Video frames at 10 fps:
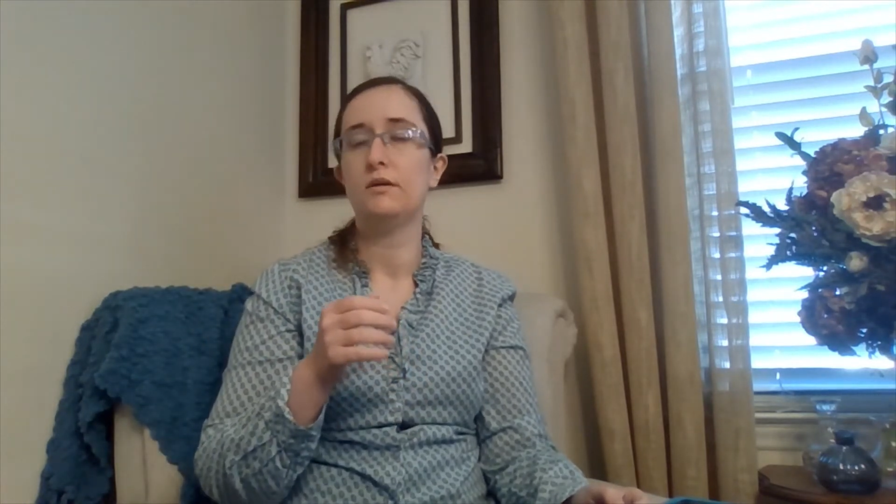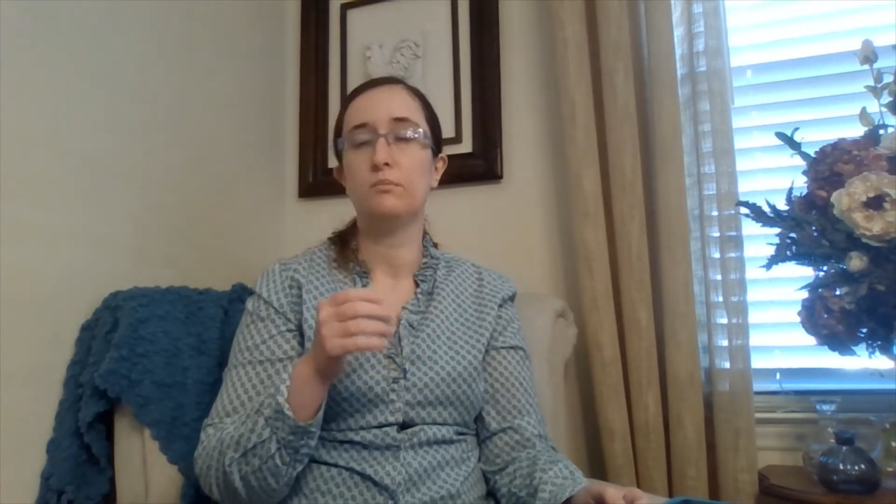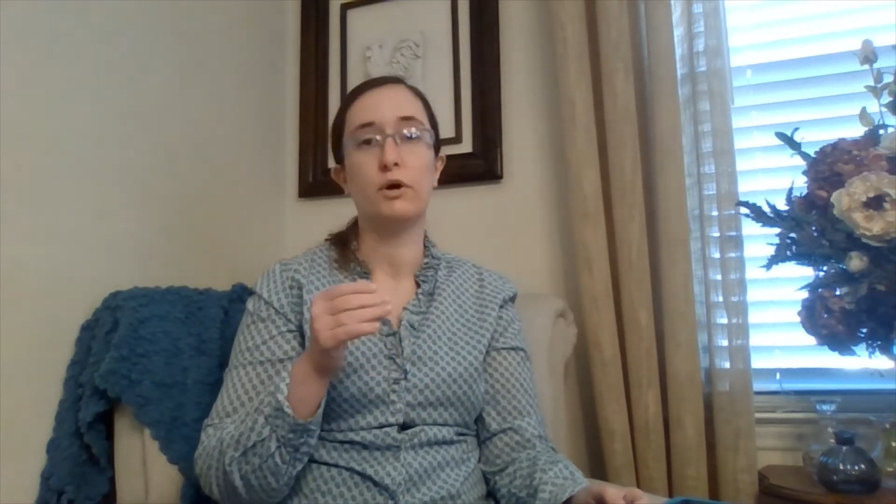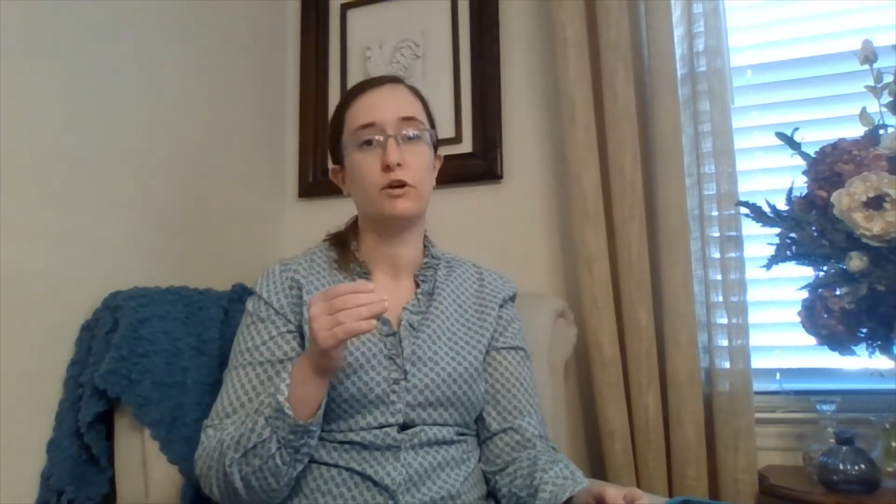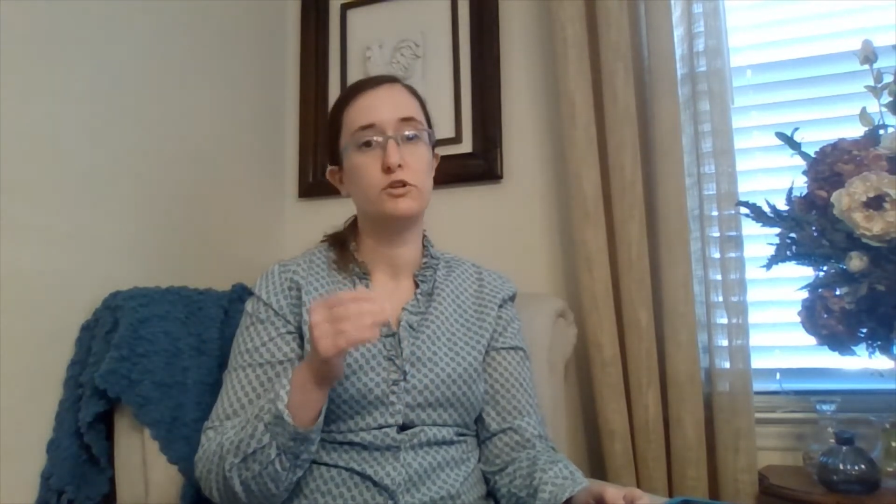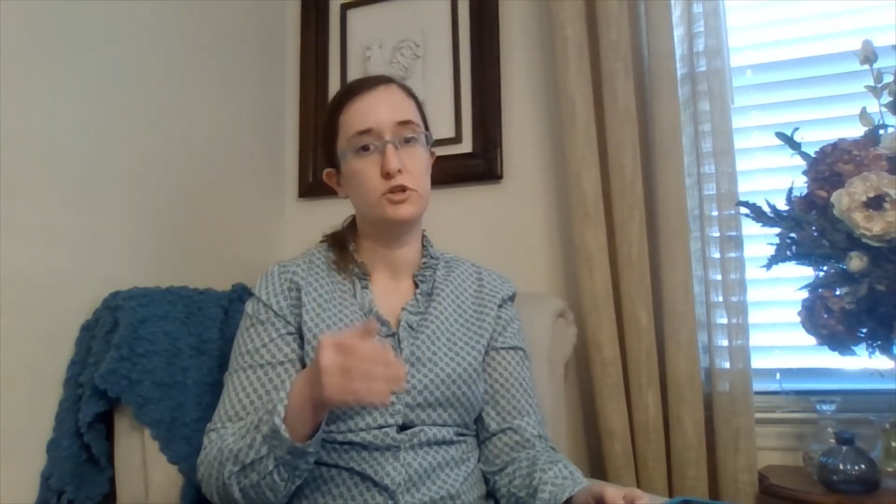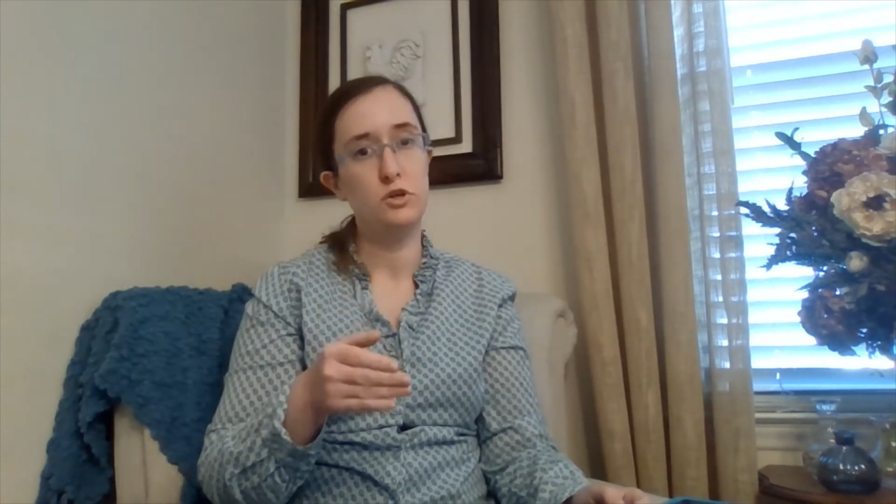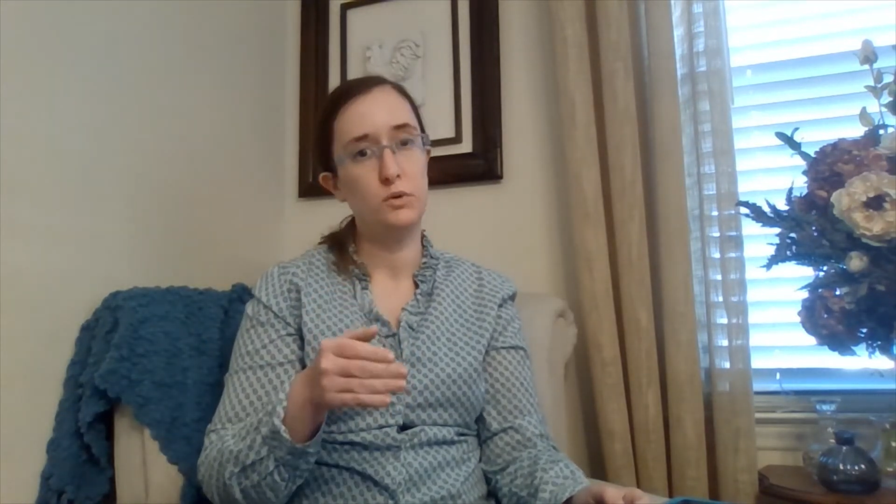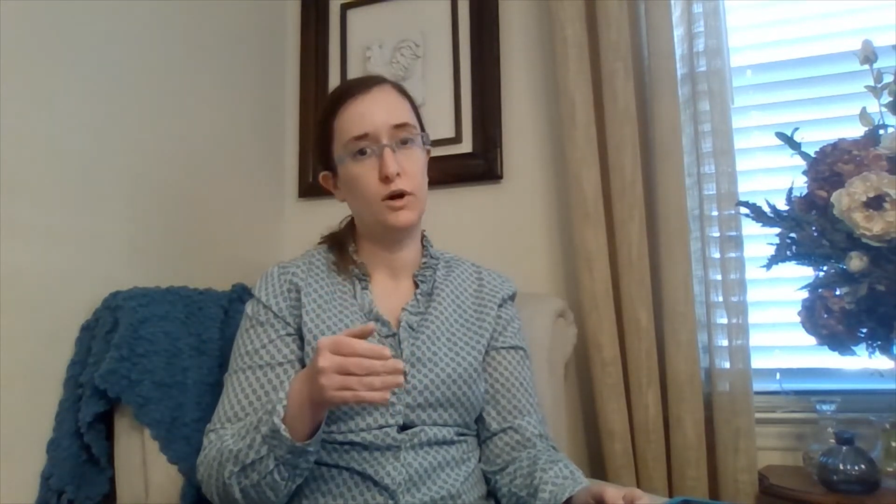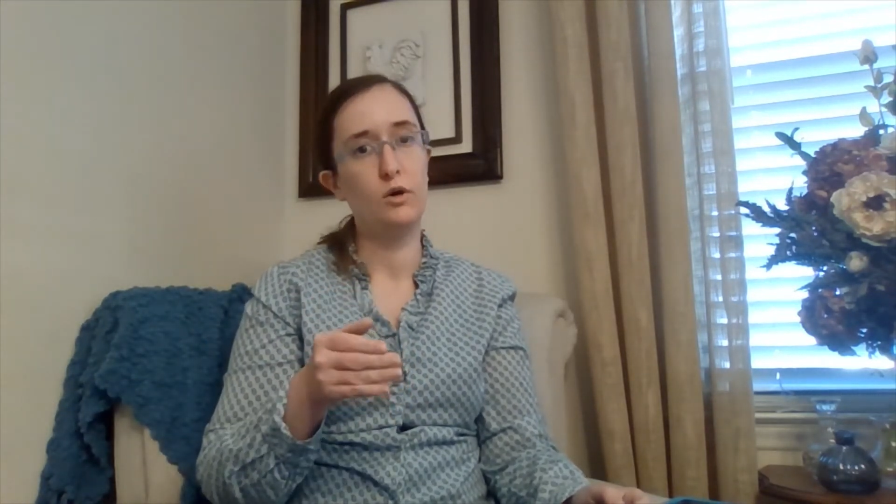Book
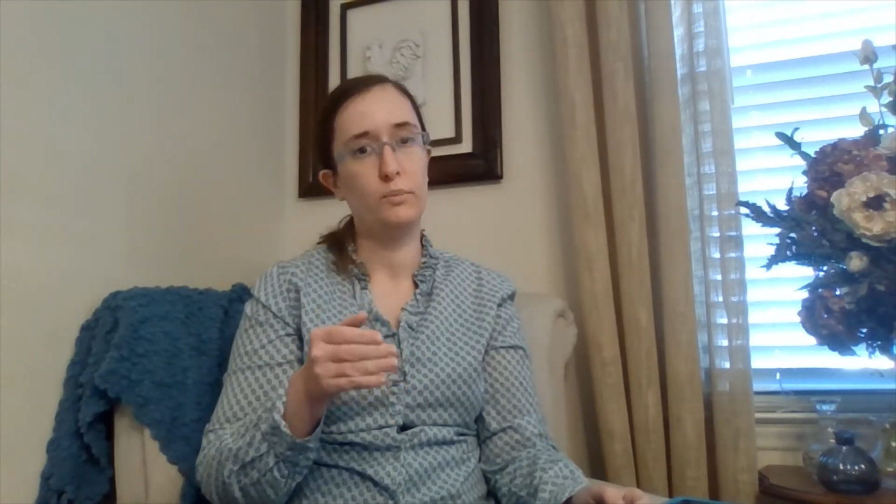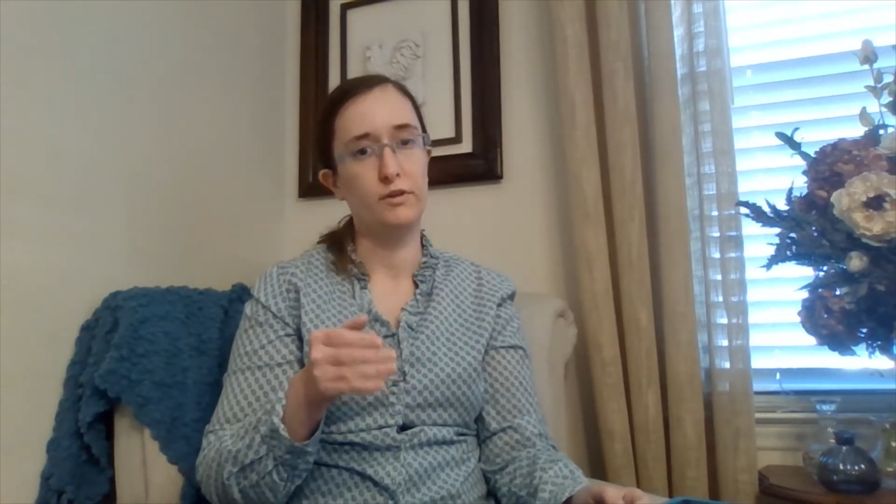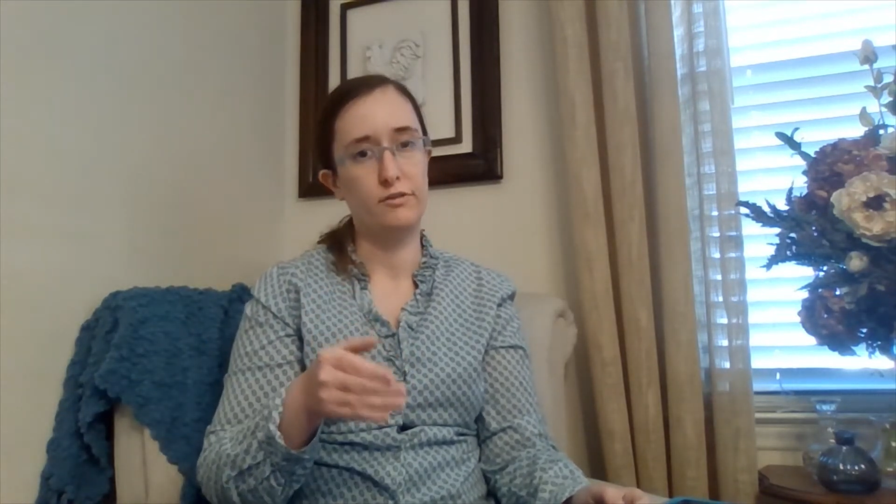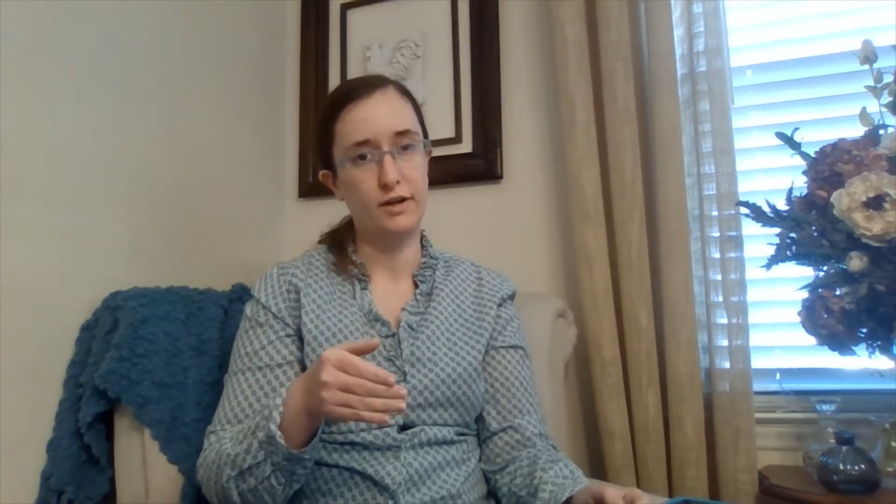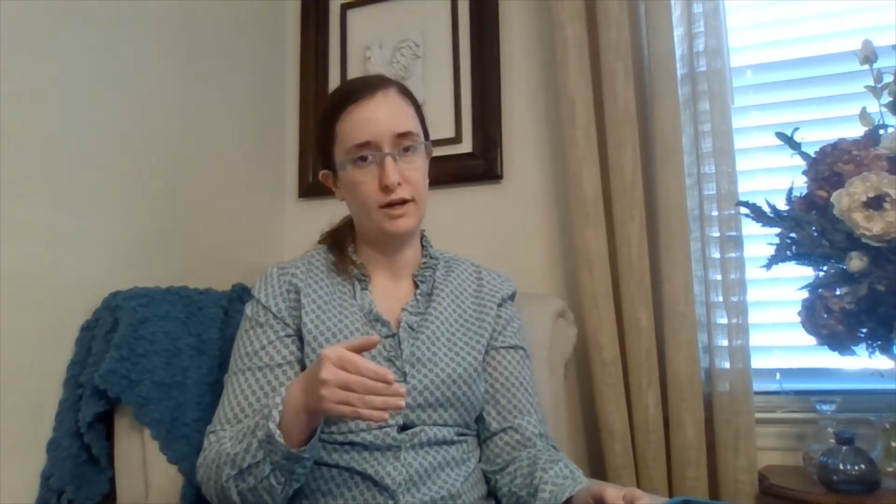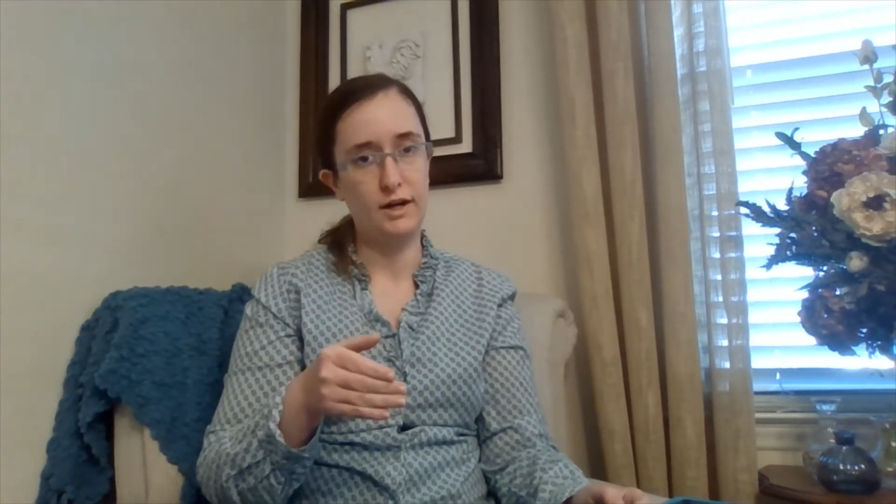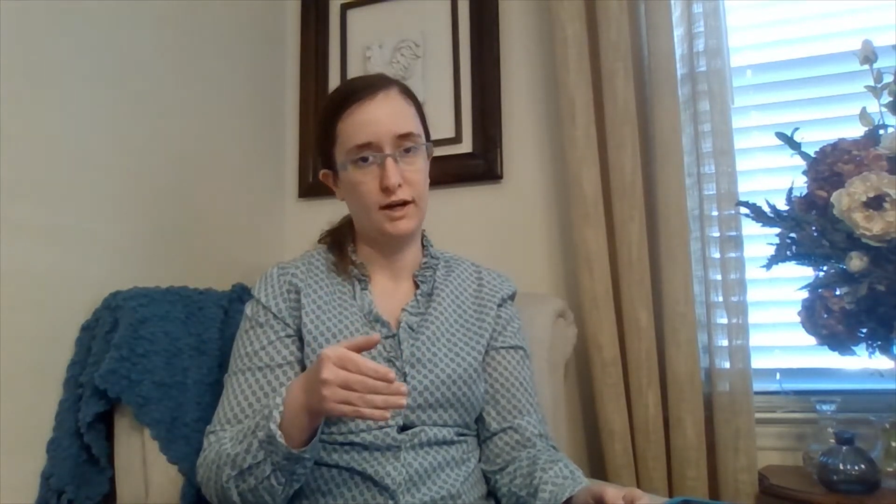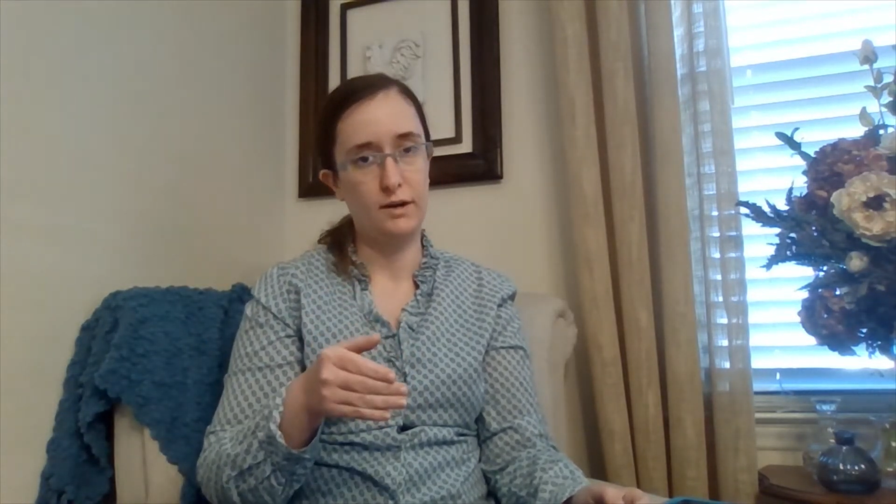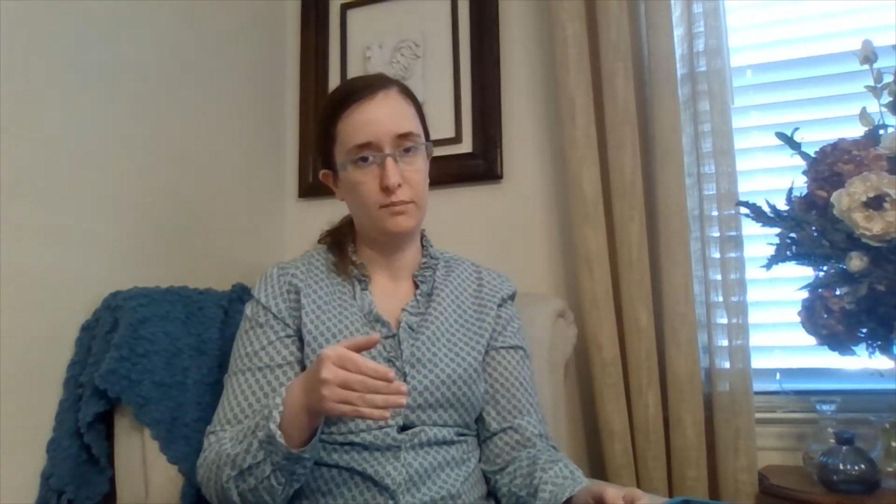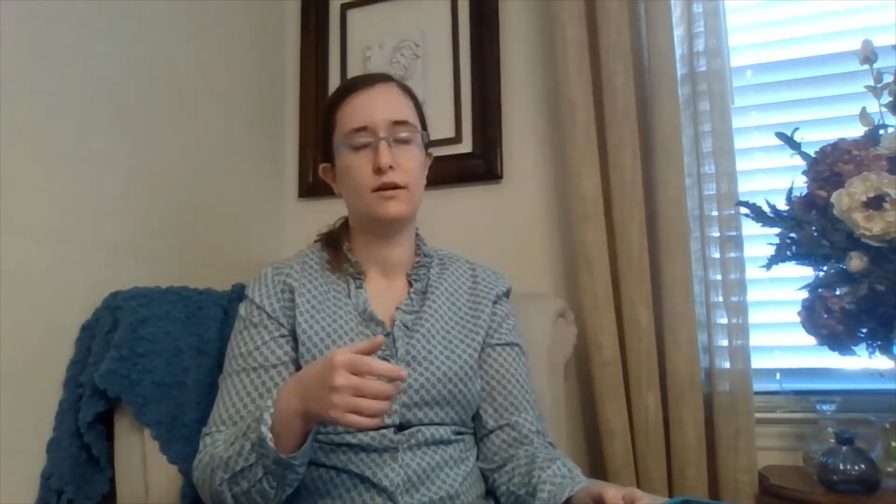2 opens
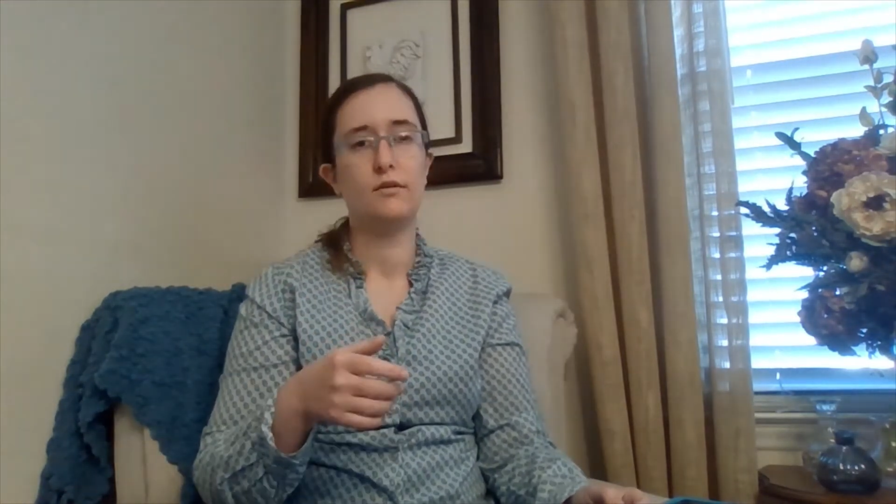up